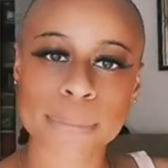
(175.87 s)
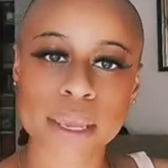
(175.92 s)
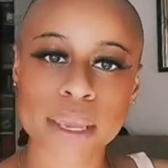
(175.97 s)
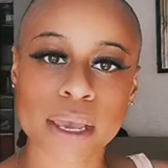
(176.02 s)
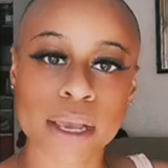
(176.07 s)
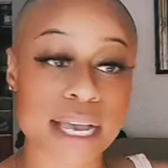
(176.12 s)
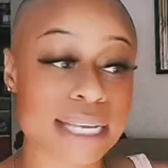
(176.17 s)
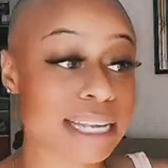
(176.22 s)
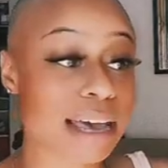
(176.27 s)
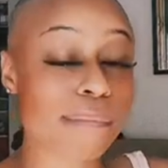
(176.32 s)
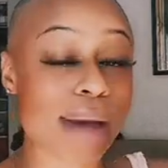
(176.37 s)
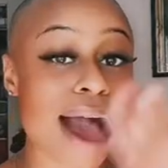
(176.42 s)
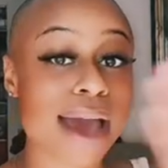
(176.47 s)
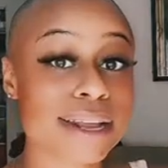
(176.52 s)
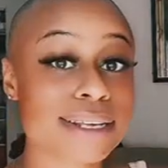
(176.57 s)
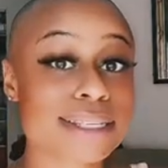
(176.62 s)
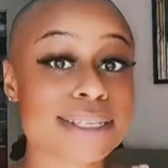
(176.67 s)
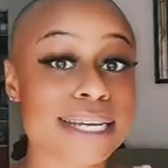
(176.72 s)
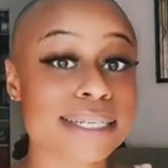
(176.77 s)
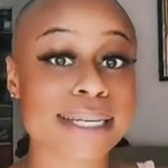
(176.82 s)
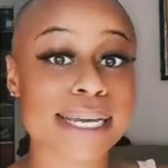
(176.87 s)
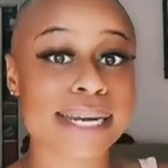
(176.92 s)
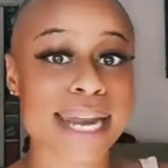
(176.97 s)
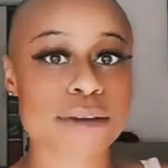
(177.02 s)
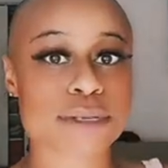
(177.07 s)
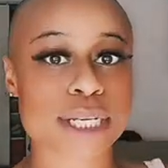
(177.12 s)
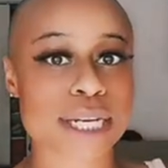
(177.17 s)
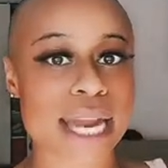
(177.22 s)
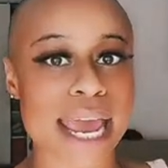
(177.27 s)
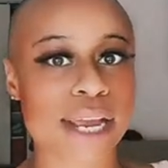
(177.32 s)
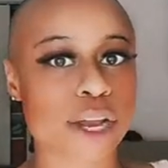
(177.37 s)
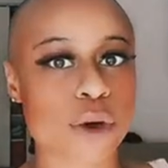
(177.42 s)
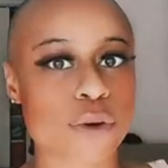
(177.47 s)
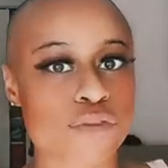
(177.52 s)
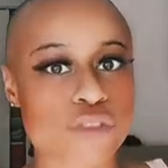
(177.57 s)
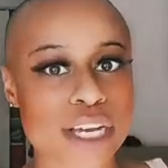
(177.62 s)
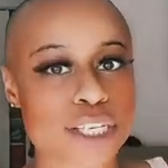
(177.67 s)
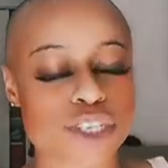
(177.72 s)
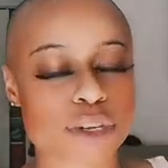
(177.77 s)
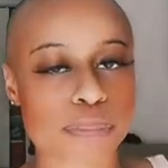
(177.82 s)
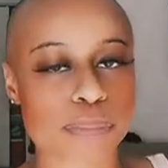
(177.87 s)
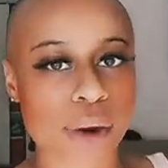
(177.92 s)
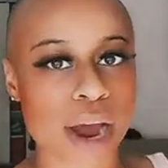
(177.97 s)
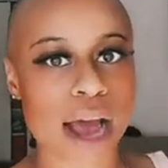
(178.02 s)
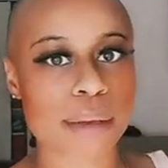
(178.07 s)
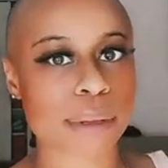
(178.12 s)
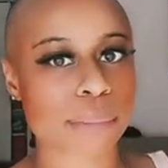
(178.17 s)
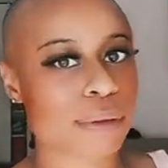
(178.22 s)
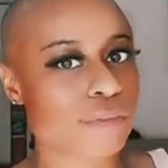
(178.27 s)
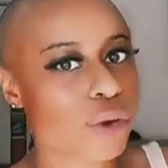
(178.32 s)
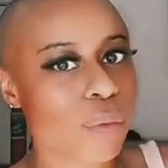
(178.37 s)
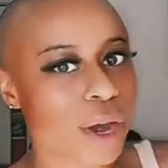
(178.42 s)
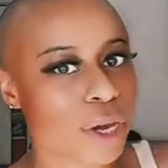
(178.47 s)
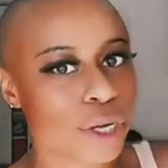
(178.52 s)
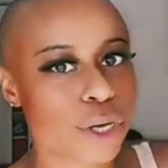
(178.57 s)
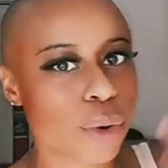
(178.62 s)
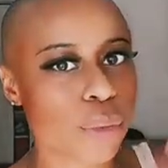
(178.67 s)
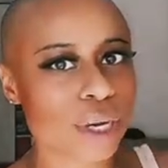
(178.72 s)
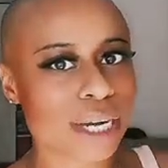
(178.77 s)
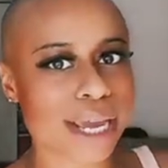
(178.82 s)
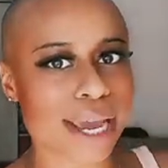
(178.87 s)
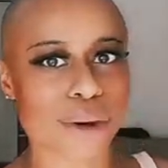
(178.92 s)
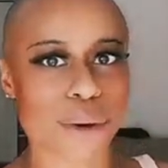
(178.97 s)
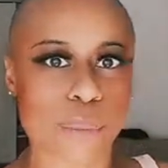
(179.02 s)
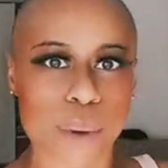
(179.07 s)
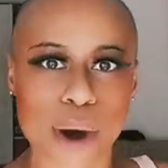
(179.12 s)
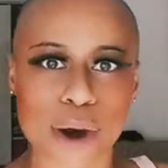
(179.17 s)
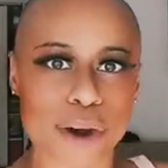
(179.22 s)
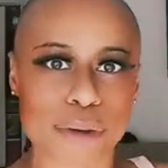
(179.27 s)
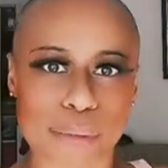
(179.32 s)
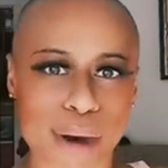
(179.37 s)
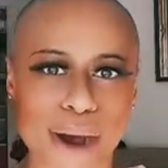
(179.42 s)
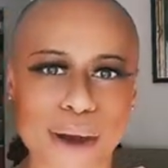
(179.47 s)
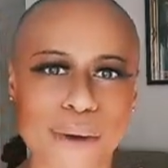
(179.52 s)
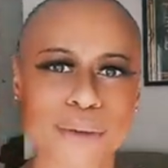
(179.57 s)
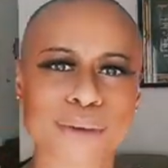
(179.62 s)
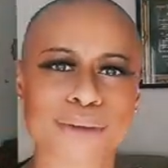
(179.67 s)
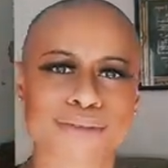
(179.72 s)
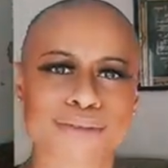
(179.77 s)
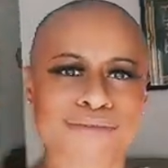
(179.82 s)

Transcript: Because I'm honestly denouncing ain't going to fix the problem if you ain't doing the inner work, bro.